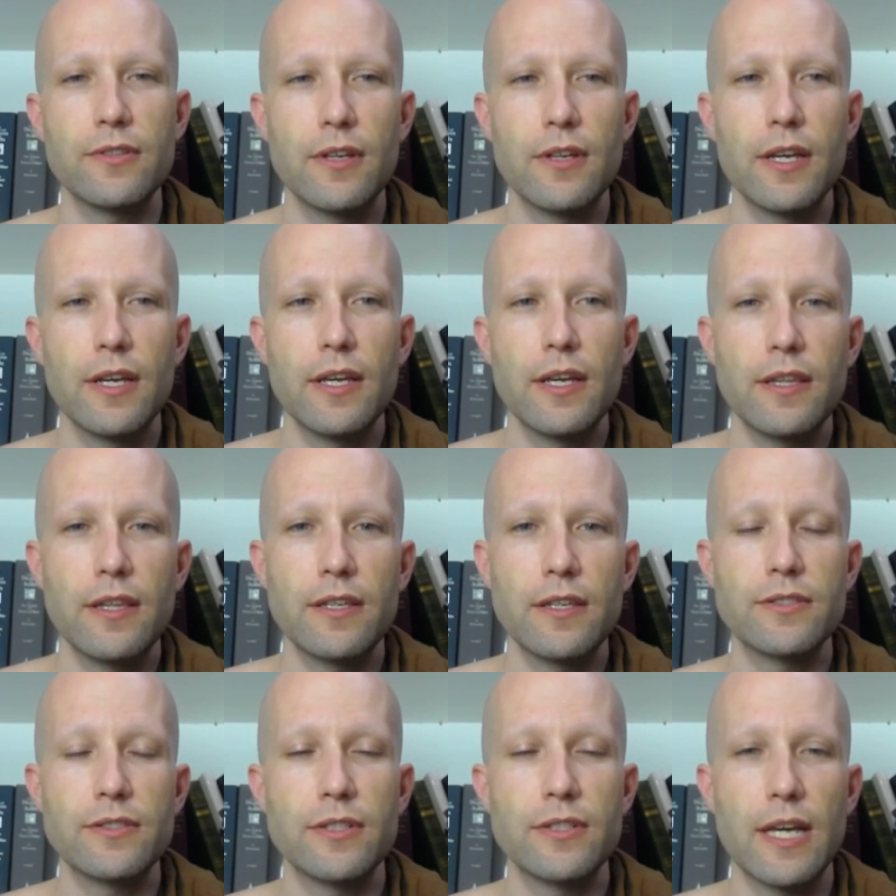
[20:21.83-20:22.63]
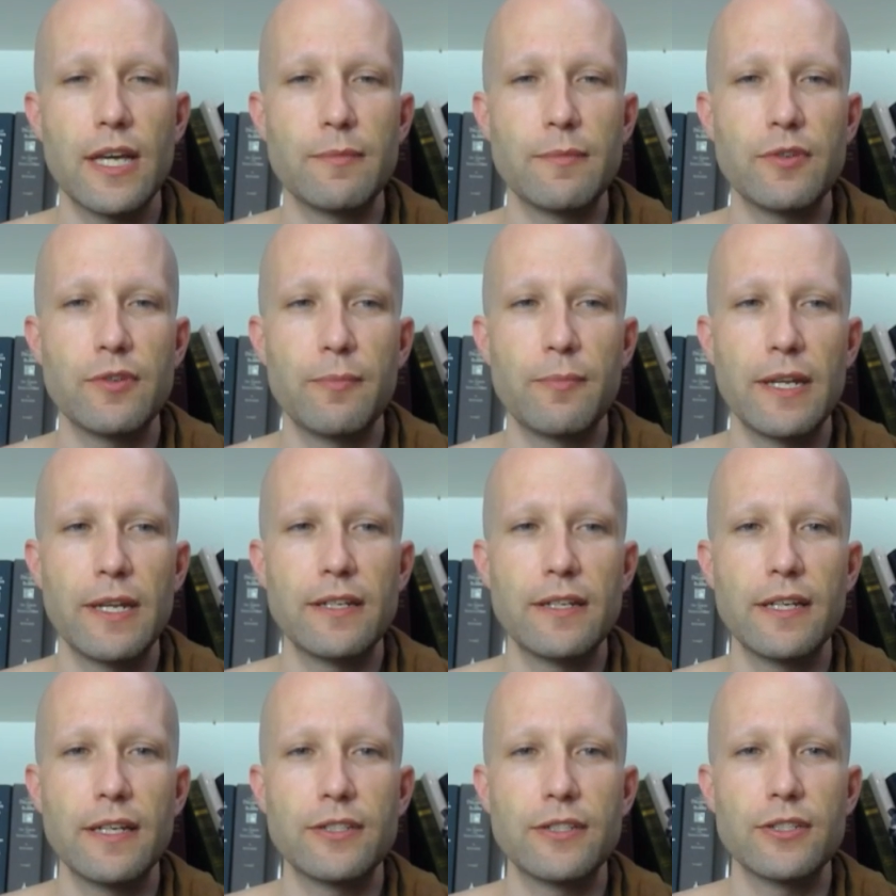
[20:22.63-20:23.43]
These are types of
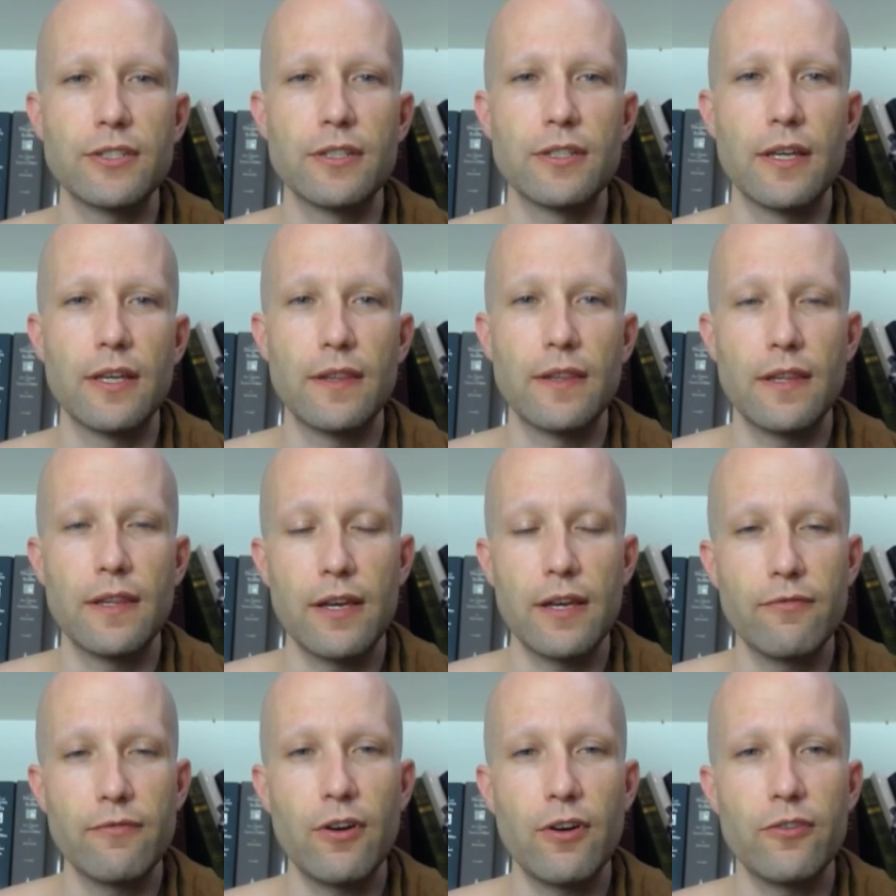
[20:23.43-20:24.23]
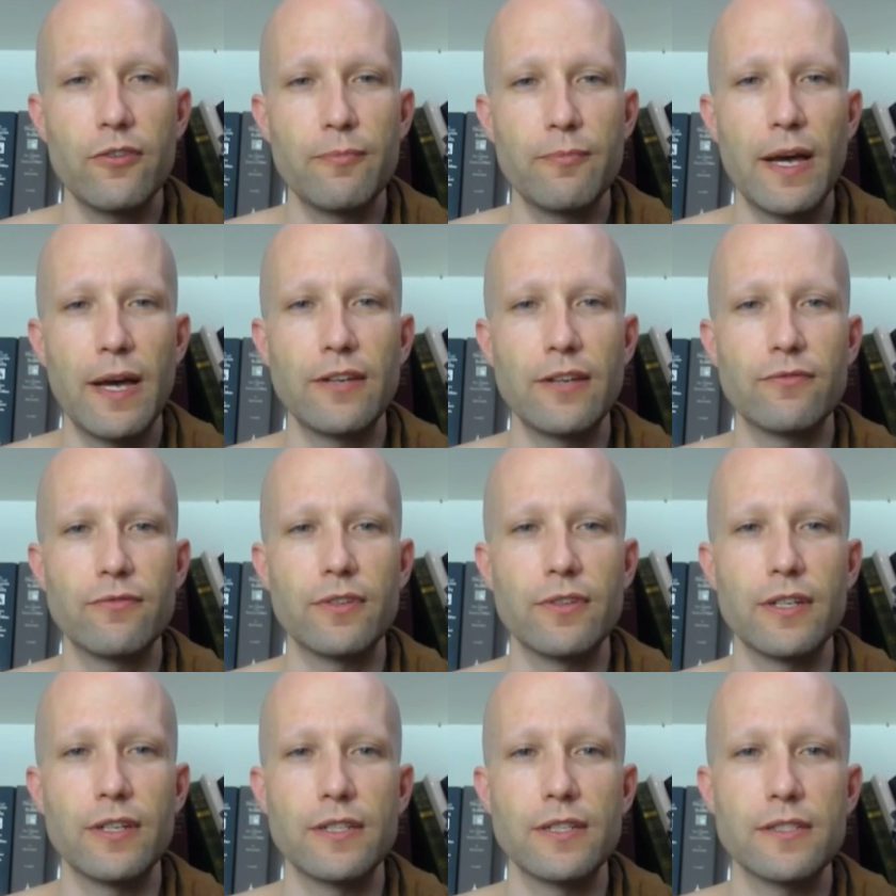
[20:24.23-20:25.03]
meditation, and they involve
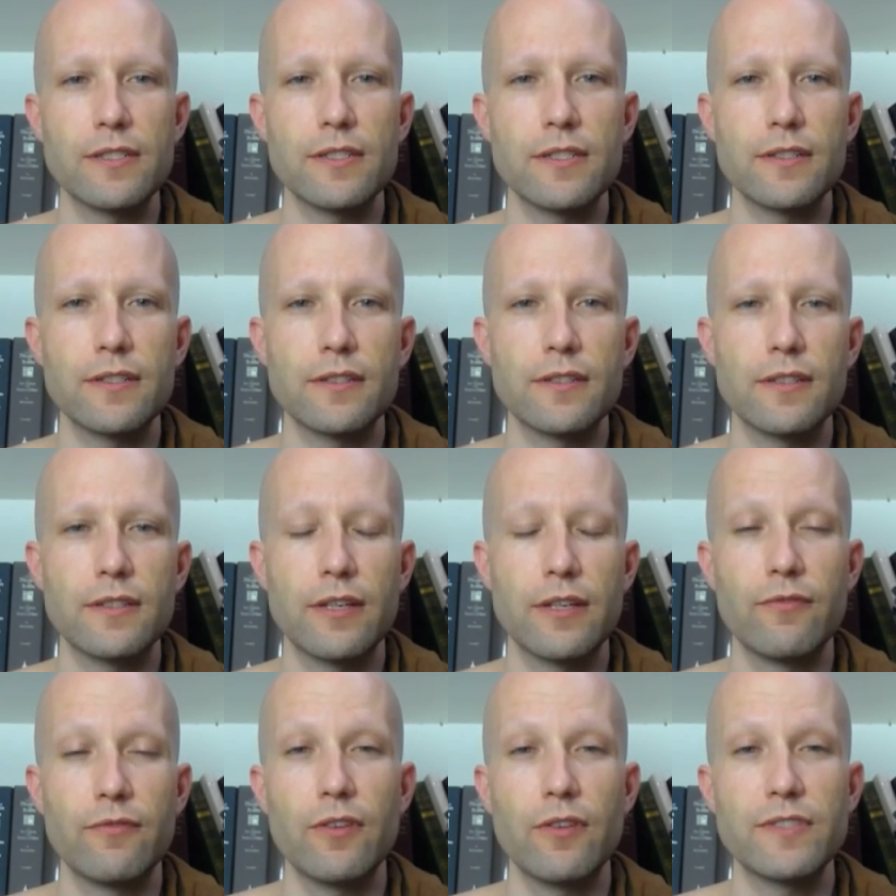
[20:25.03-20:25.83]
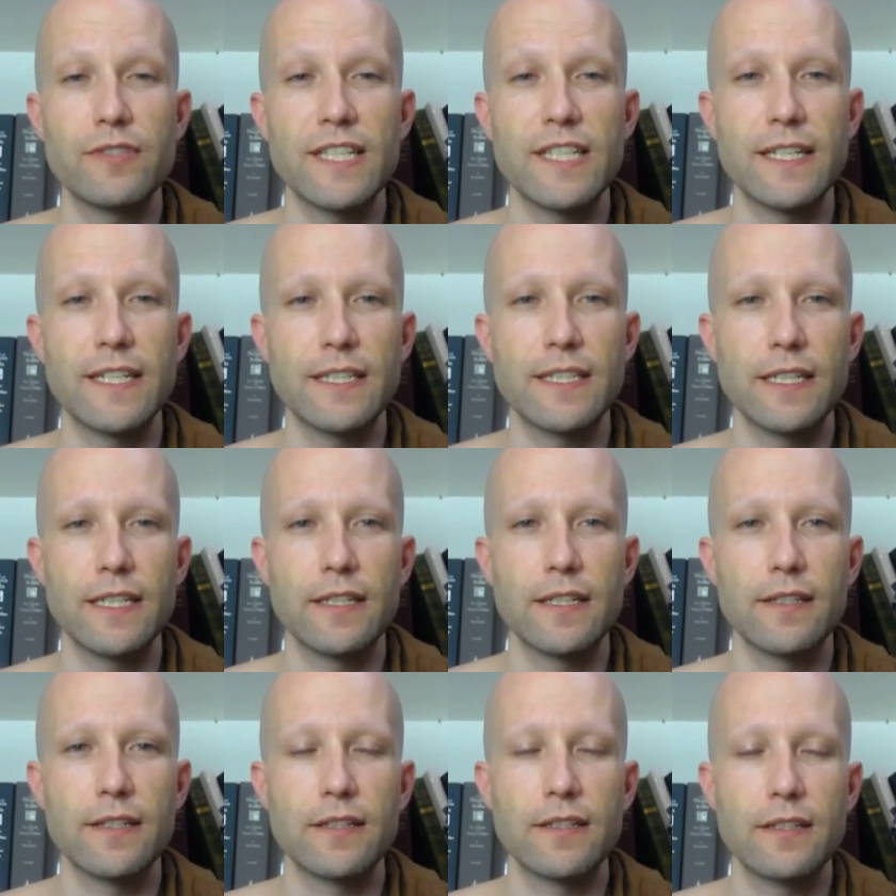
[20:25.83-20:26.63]
mindfulness. They involve sati,
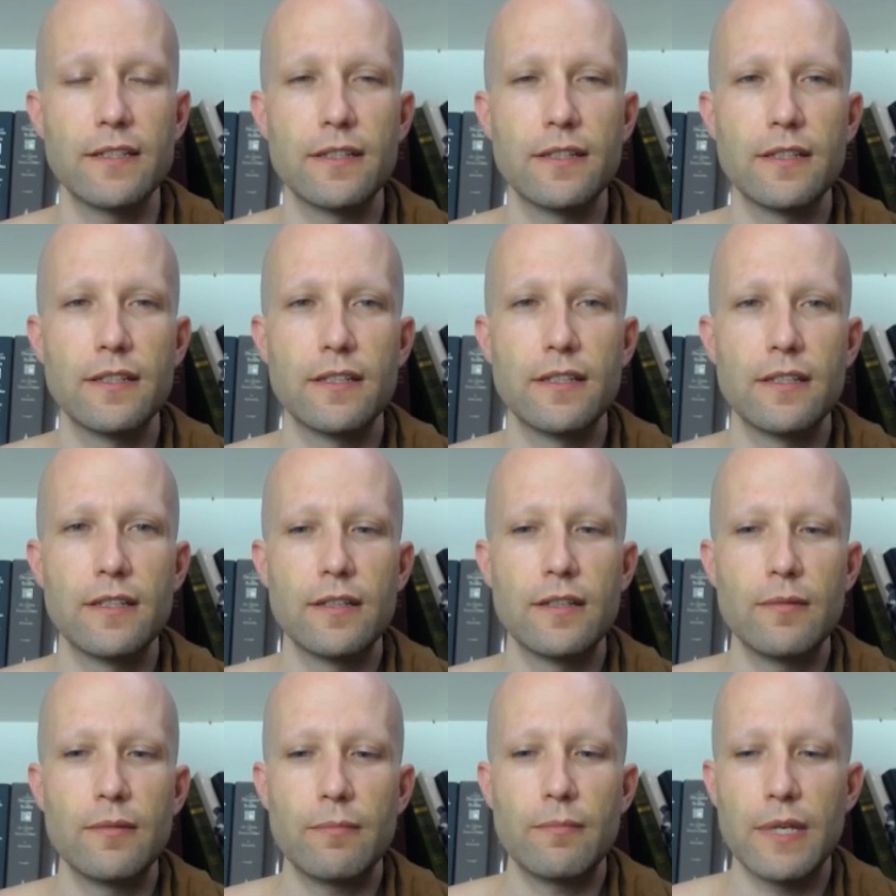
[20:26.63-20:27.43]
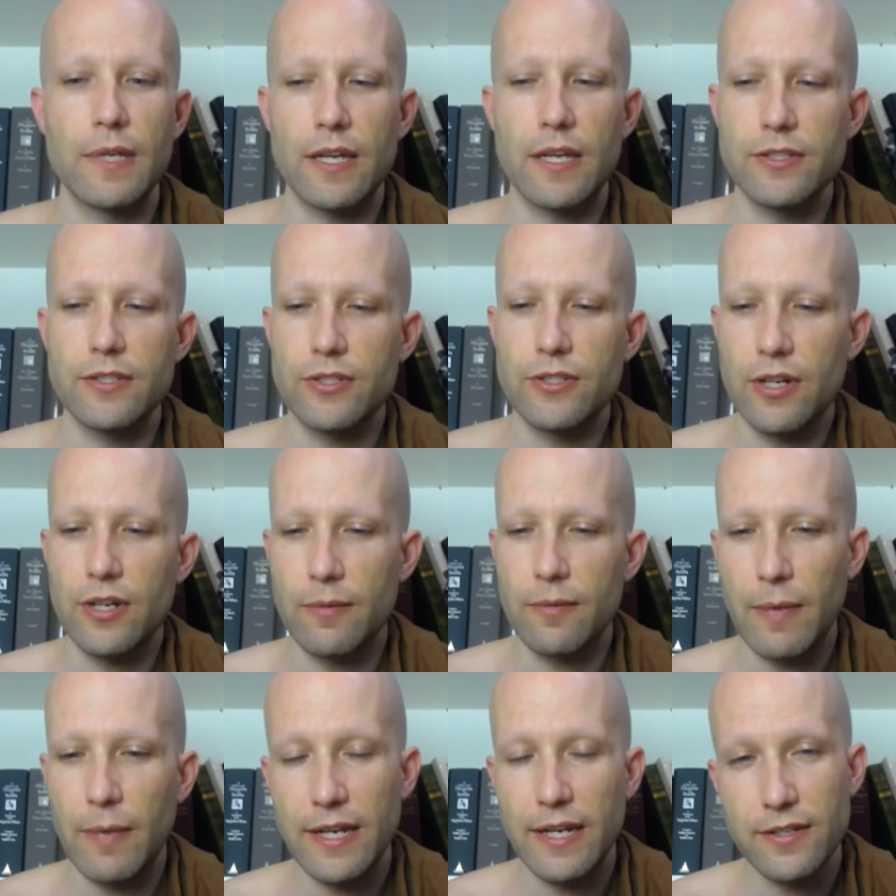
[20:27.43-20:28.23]
because your
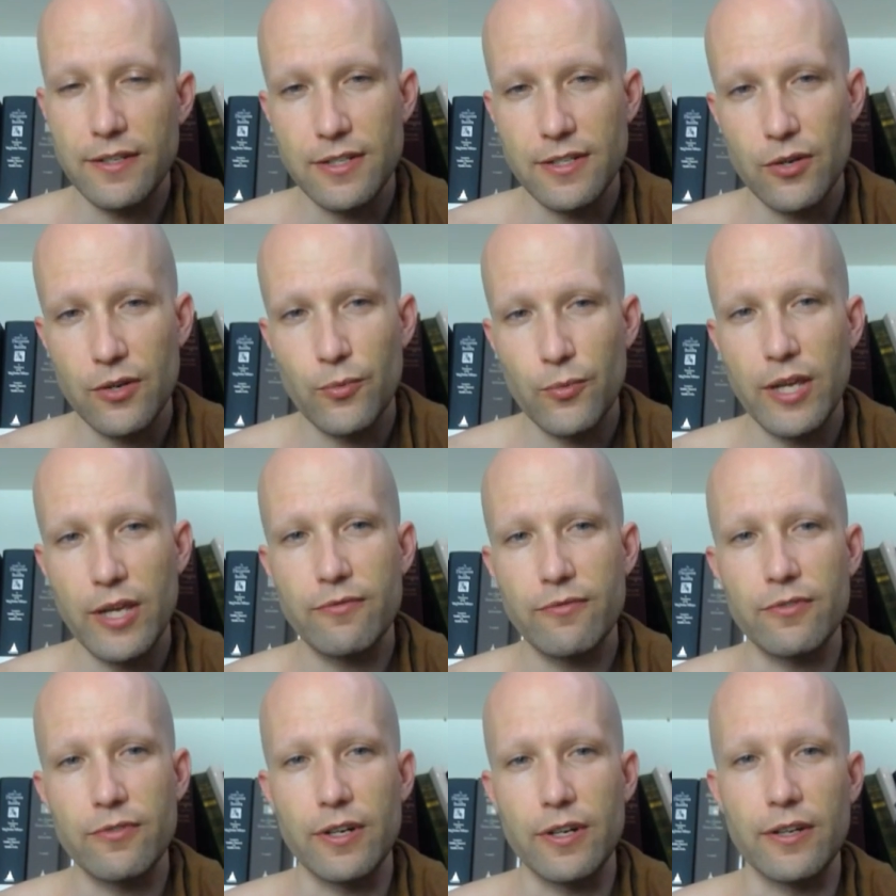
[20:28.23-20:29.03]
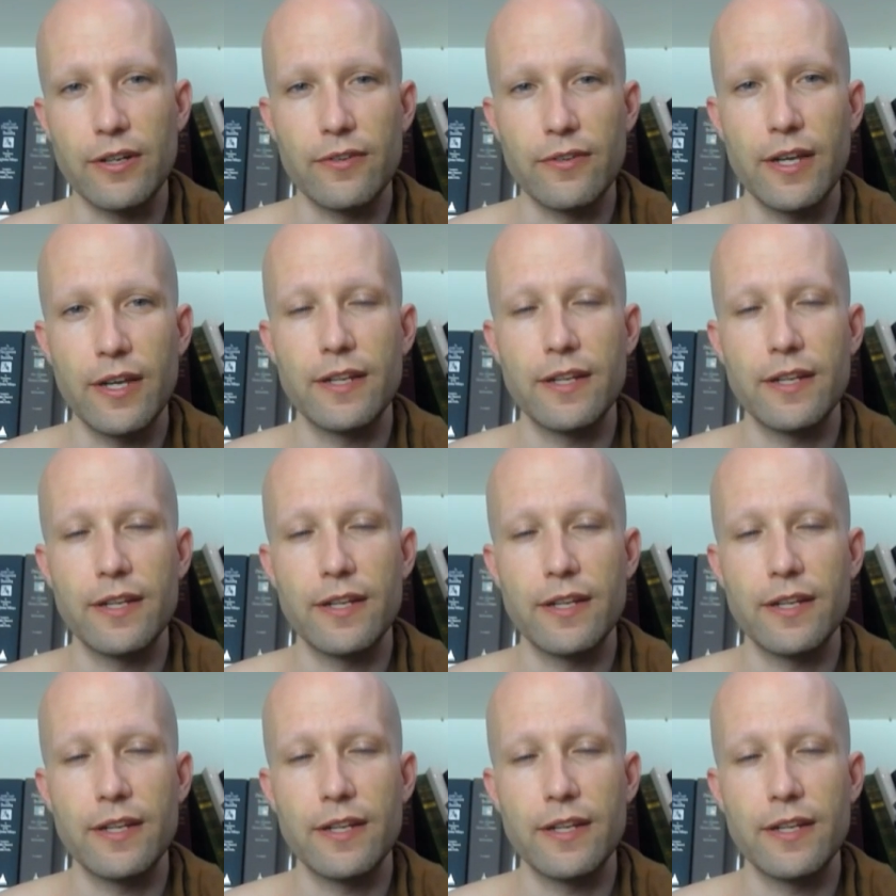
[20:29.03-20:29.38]
mind is not wavering, right?